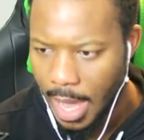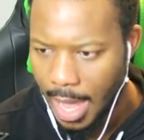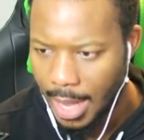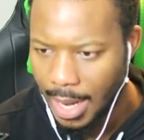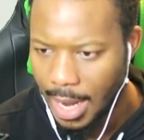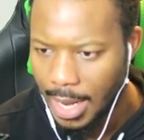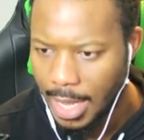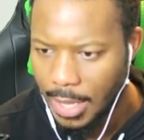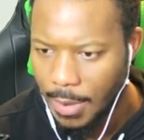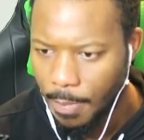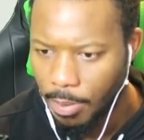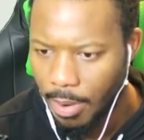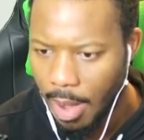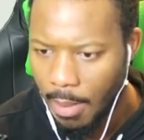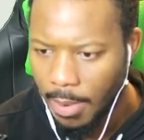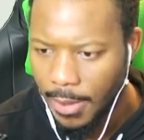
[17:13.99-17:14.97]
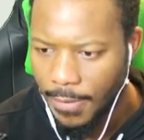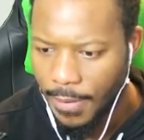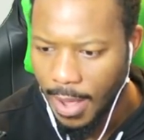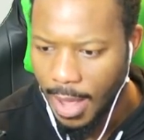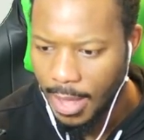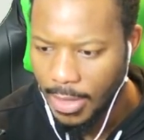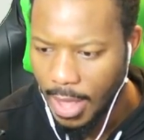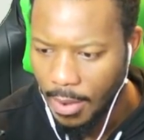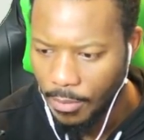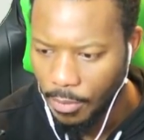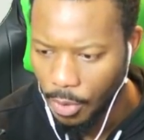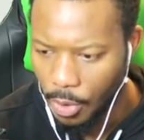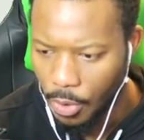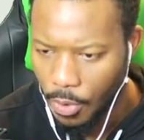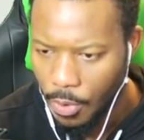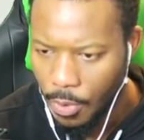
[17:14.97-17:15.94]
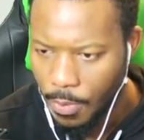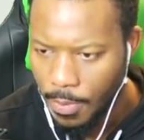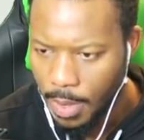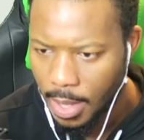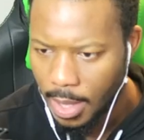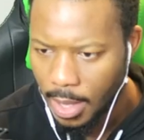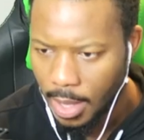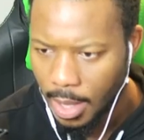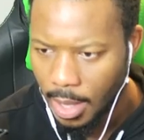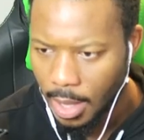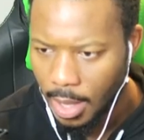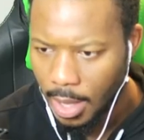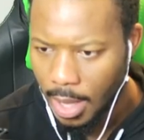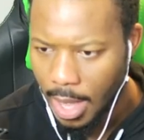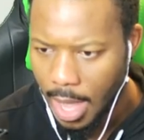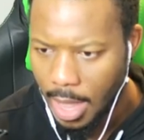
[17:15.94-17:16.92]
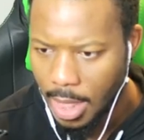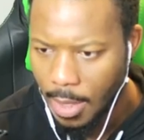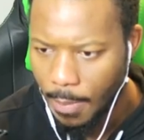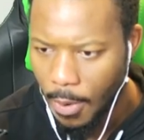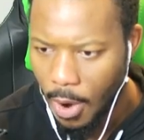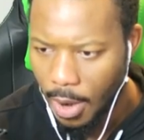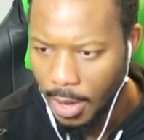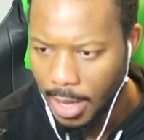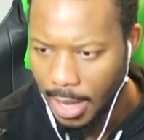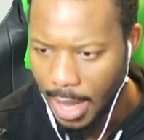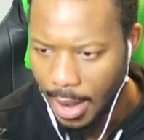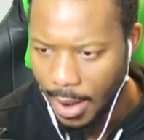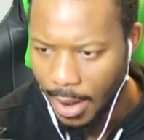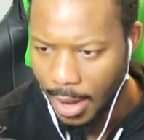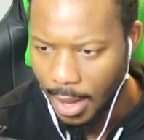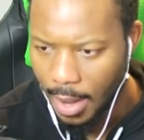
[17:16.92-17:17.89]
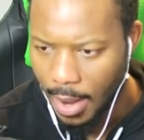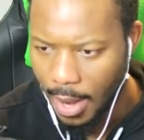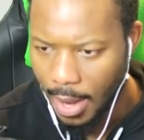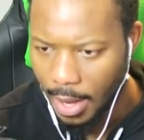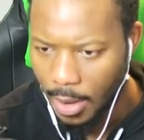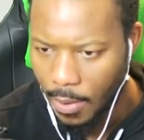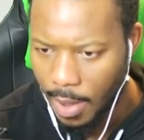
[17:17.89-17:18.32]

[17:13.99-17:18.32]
And I need to probably find that room in the parking area. All right,